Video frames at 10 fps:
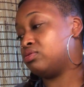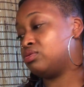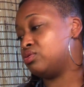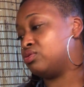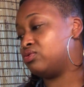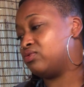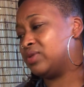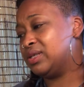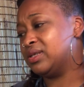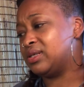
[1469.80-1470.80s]
Oh,
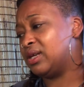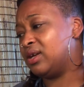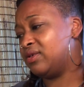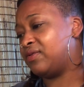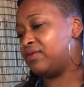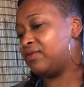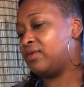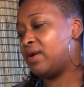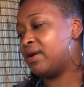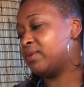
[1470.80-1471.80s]
this is tough.
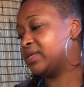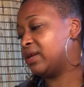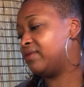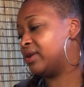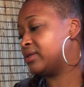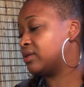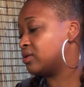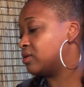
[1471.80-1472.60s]
All right, what's that advice?